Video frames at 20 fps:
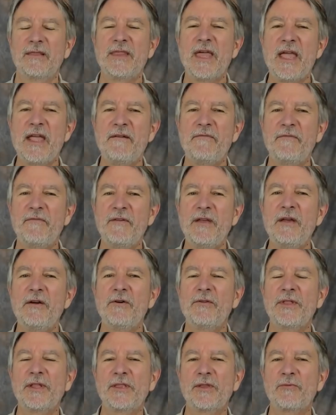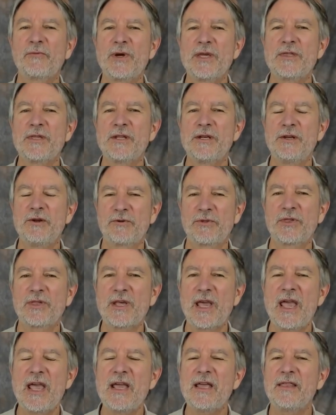they feel that the reason you're
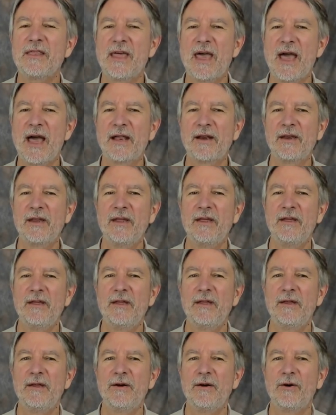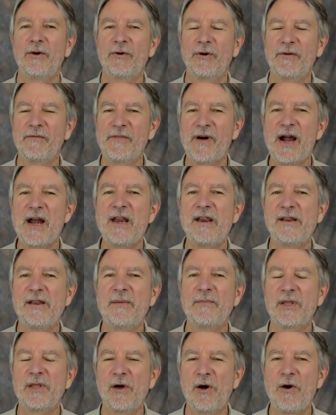saying that or inviting
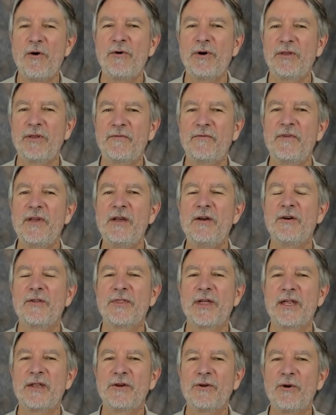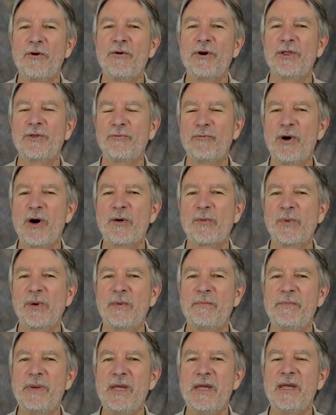them to always feel that you're always welcome
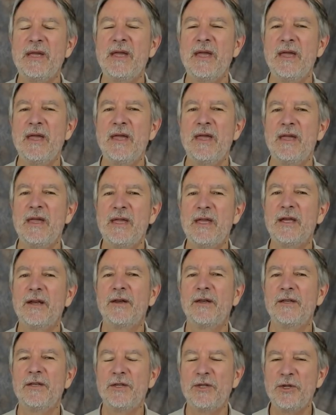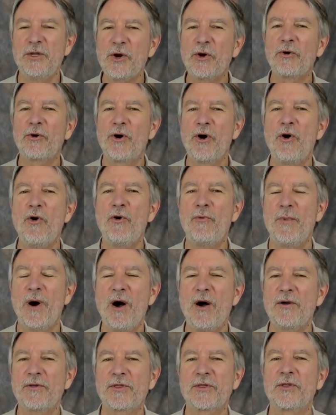to be in your home
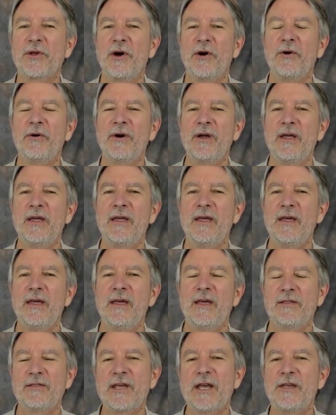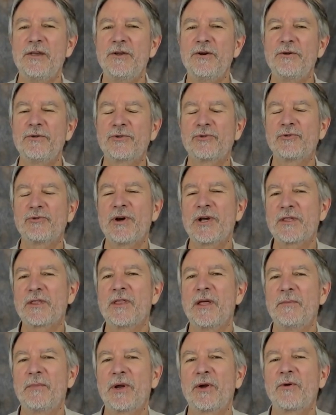also is that you don't
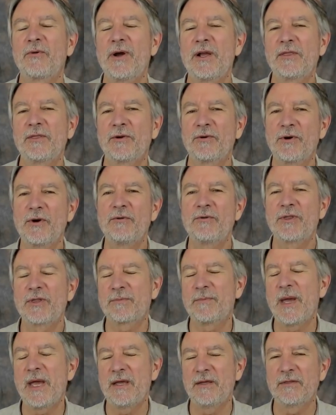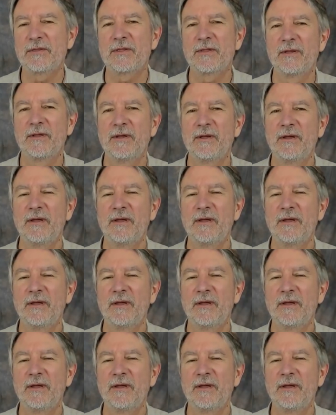trust them to create their own space.